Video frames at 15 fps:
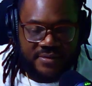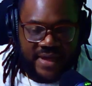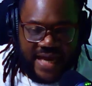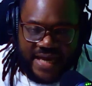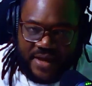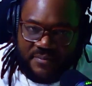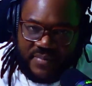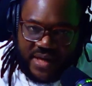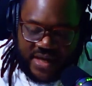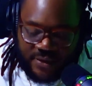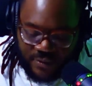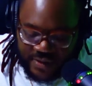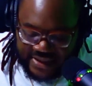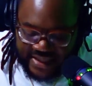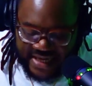It could be the
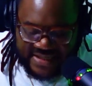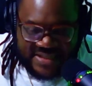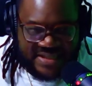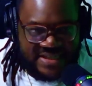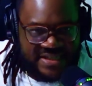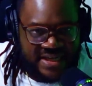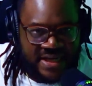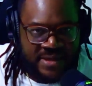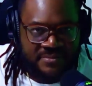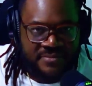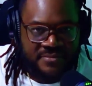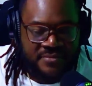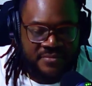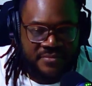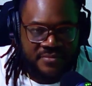relationship.
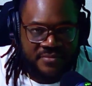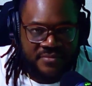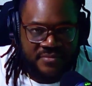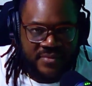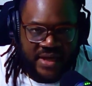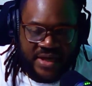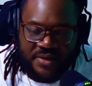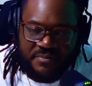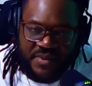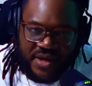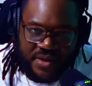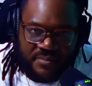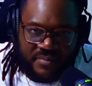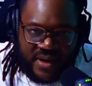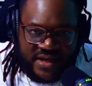It could be
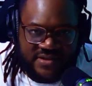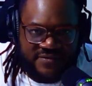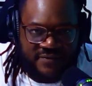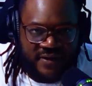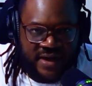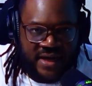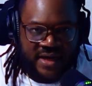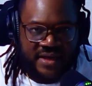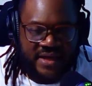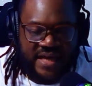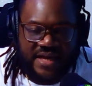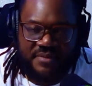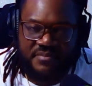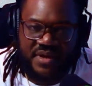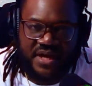your best friend. It
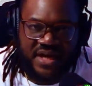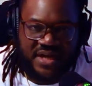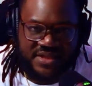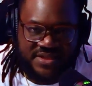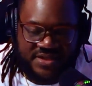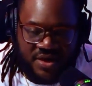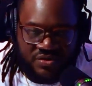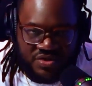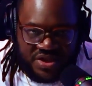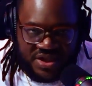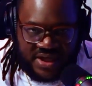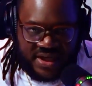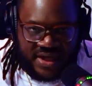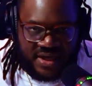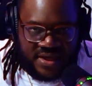could be an
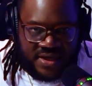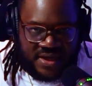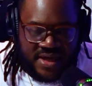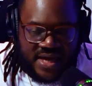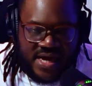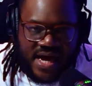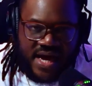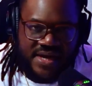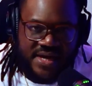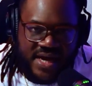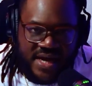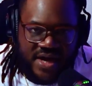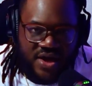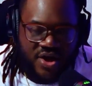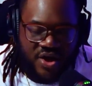associate. A
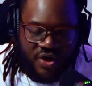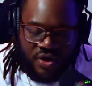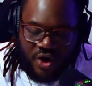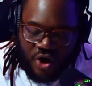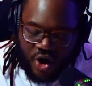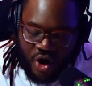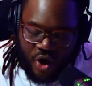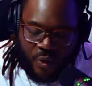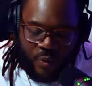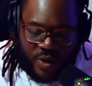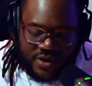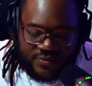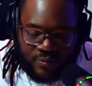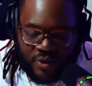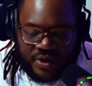nigga gonna
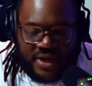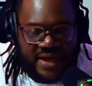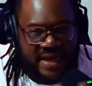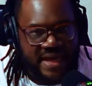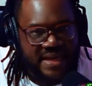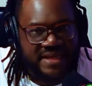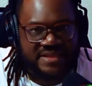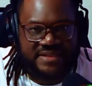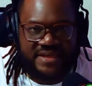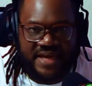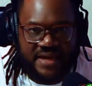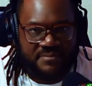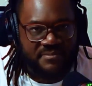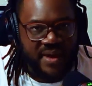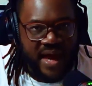always want to get his
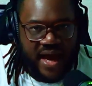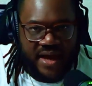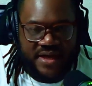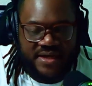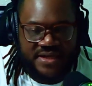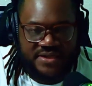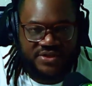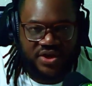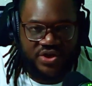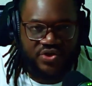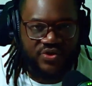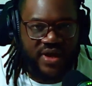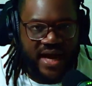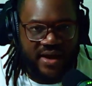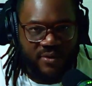get back. So
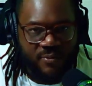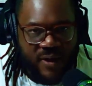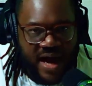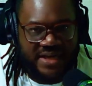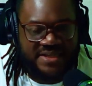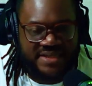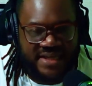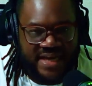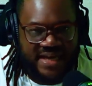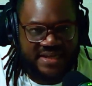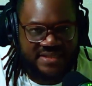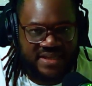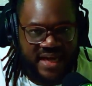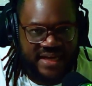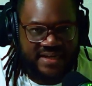you gotta watch
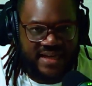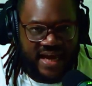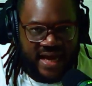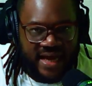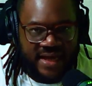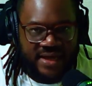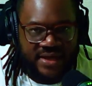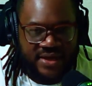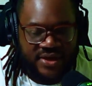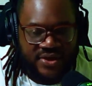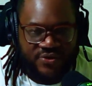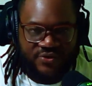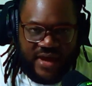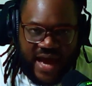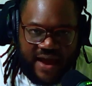niggas like that.
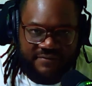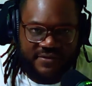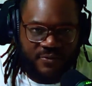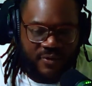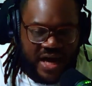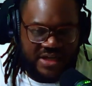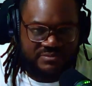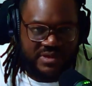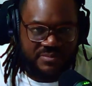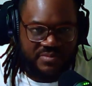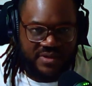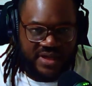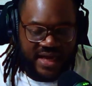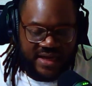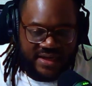You have to watch
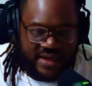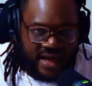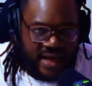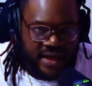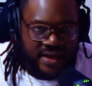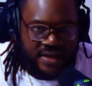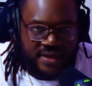people like that.